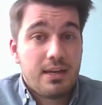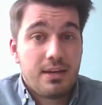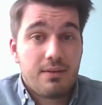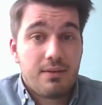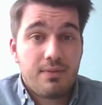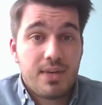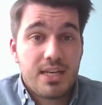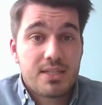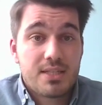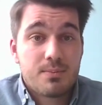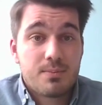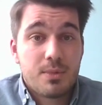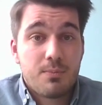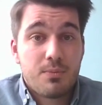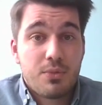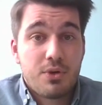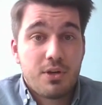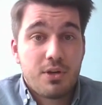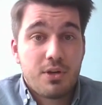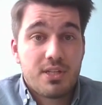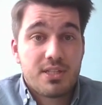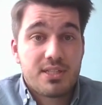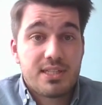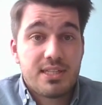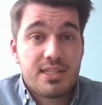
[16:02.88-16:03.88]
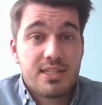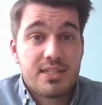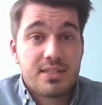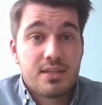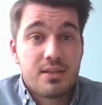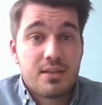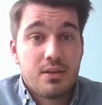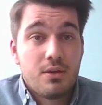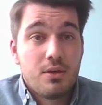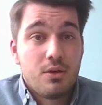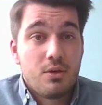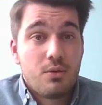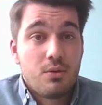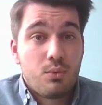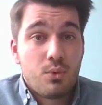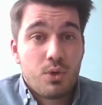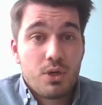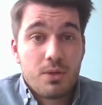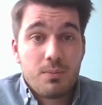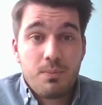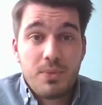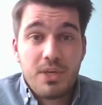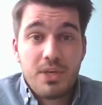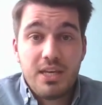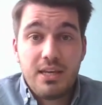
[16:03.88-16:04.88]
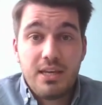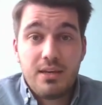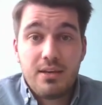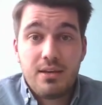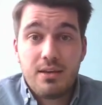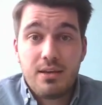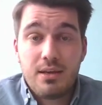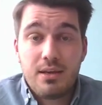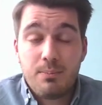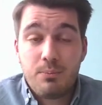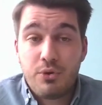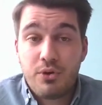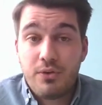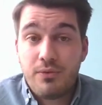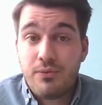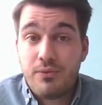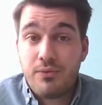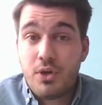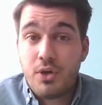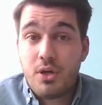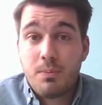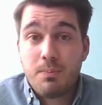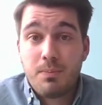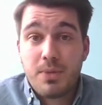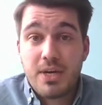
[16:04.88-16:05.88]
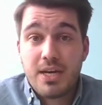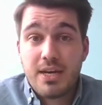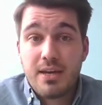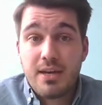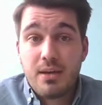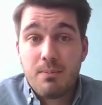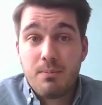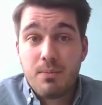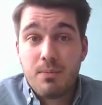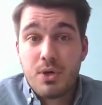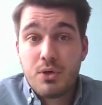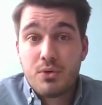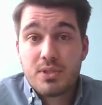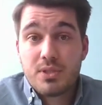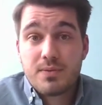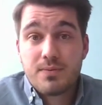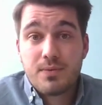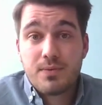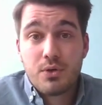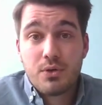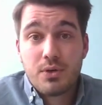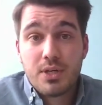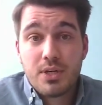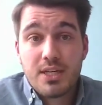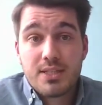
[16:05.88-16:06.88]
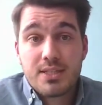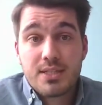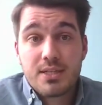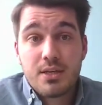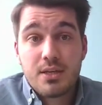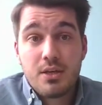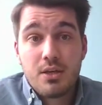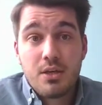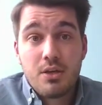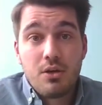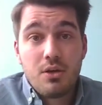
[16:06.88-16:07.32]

and investment policies would be preferred by most voters,